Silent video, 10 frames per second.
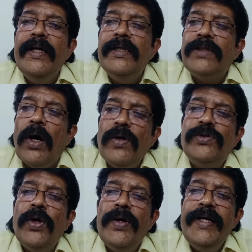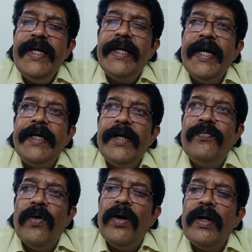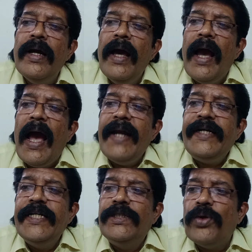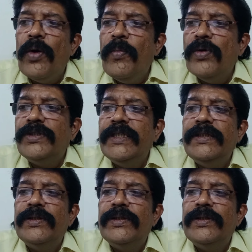Is also indicated for antithrombosis